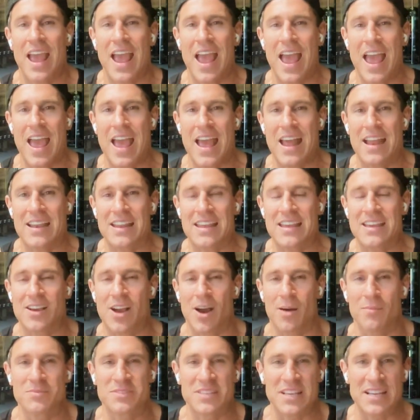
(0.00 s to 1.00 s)
And he
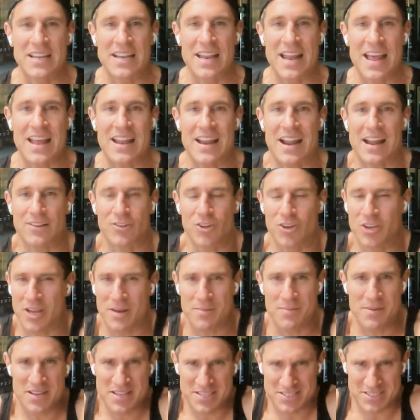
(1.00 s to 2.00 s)
comes in and I look at
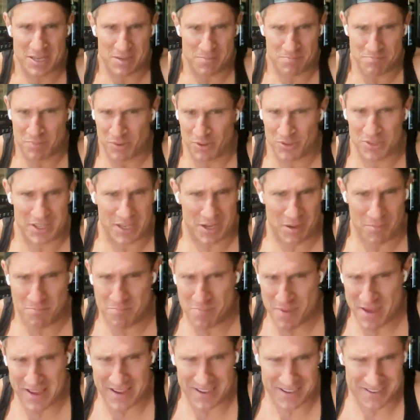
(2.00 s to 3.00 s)
him and he's like built like a
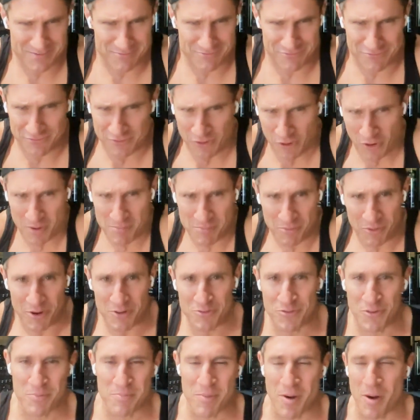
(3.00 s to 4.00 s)
big farm boy
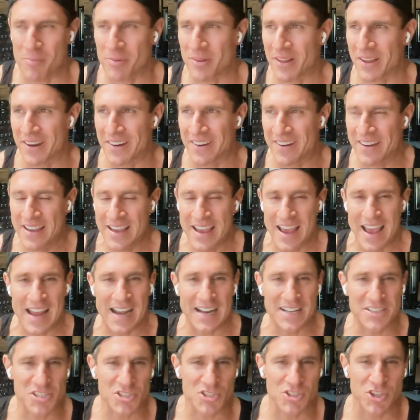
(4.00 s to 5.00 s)
football player. And
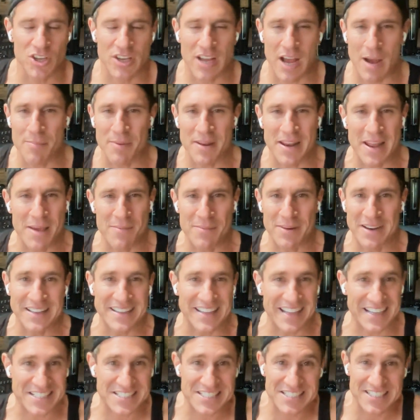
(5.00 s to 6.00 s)
I just look up at him and it
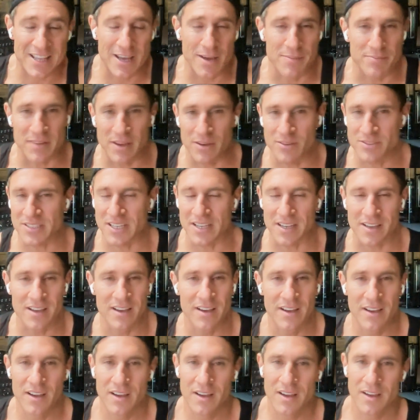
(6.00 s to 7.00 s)
like slipped. I was like,
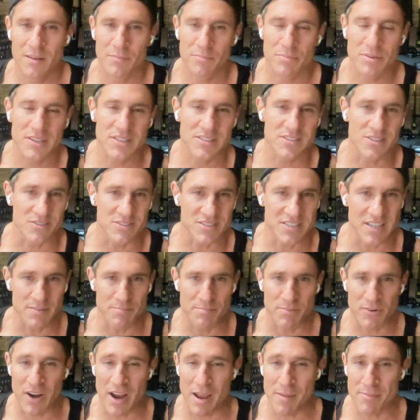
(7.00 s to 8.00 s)
please don't say
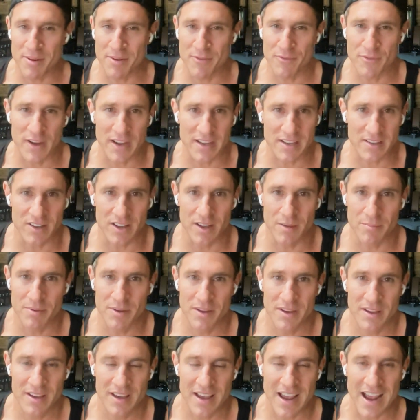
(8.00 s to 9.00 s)
Brad Pitt Fight Club.
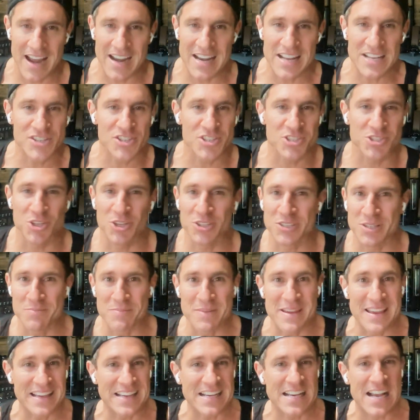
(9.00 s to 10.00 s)
And he just looked at
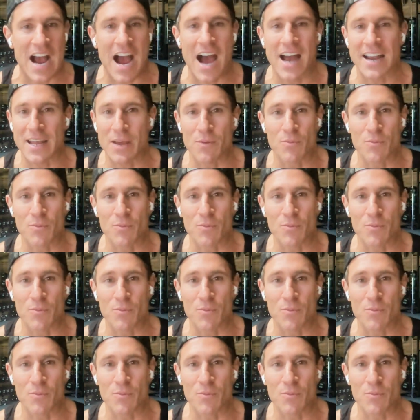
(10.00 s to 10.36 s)
me and got it.